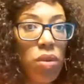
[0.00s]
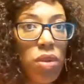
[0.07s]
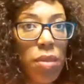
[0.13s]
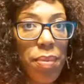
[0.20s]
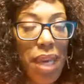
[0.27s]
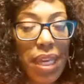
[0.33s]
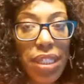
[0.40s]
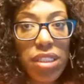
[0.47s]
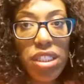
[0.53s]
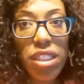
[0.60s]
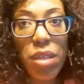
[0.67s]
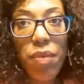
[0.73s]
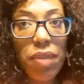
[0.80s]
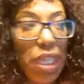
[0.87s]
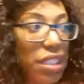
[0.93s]

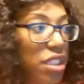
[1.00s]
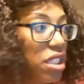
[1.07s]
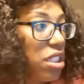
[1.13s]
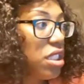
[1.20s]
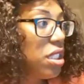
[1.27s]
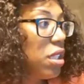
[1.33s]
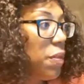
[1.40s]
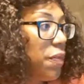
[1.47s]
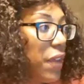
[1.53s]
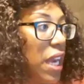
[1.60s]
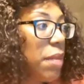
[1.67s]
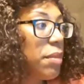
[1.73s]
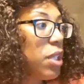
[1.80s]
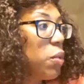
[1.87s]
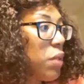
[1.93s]
Companionship, relationship,
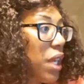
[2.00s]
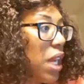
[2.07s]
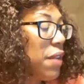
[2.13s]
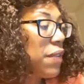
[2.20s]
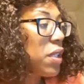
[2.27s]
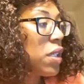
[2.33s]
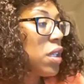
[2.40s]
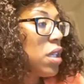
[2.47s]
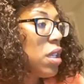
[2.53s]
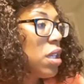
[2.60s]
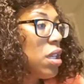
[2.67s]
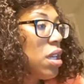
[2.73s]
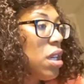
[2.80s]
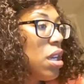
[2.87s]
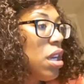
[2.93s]
family, whatever.
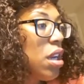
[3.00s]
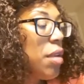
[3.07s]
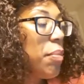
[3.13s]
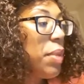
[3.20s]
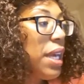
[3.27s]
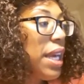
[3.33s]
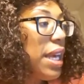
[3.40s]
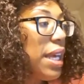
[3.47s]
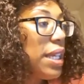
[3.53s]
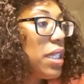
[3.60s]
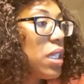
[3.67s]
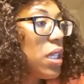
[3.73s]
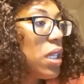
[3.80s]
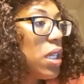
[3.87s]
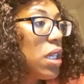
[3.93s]

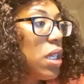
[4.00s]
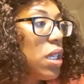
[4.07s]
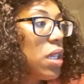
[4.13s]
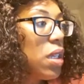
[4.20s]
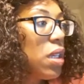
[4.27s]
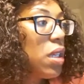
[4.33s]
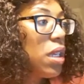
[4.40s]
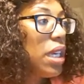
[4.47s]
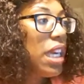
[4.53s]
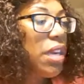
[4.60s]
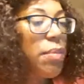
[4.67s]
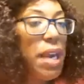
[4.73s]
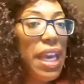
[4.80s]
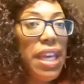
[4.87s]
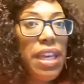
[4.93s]
But he
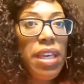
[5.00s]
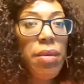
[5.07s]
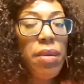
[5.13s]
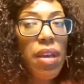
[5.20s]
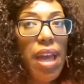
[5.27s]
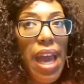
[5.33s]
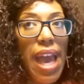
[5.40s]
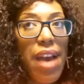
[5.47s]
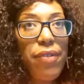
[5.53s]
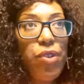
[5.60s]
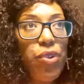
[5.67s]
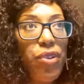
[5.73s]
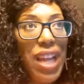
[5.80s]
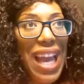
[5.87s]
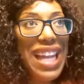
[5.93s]
may have
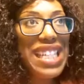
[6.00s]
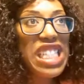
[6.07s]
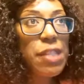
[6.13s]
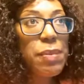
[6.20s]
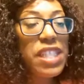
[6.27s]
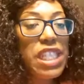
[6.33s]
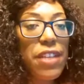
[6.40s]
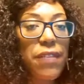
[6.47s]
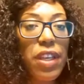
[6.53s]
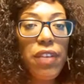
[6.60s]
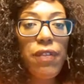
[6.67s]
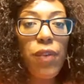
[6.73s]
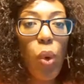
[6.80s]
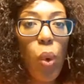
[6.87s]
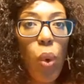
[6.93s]
created
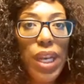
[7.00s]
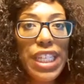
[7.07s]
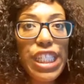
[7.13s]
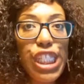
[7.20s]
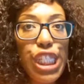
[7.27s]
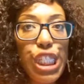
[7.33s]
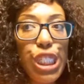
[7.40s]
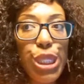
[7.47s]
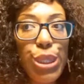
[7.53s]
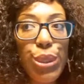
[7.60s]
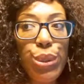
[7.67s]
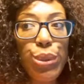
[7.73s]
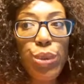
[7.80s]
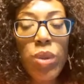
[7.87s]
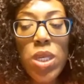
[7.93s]
specific voids
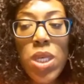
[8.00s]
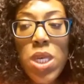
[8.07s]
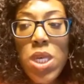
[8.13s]
to